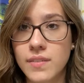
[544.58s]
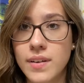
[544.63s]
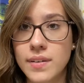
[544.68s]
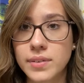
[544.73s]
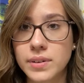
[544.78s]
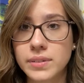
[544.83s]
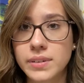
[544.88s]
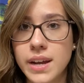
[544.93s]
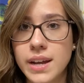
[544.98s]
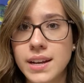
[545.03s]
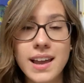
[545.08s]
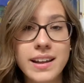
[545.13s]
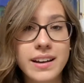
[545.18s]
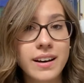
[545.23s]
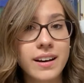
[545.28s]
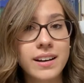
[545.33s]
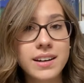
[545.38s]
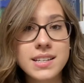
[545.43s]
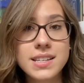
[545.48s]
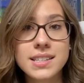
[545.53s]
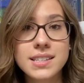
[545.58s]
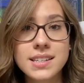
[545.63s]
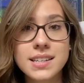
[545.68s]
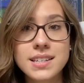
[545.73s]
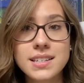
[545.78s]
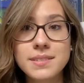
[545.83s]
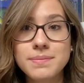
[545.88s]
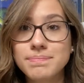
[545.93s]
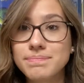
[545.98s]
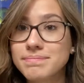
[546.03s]
ever read. And honestly,
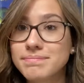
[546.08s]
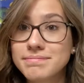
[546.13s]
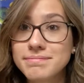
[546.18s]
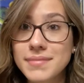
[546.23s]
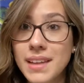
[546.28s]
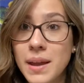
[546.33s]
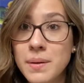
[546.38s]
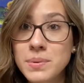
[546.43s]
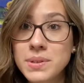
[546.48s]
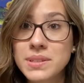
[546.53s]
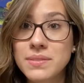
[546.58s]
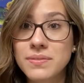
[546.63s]
it was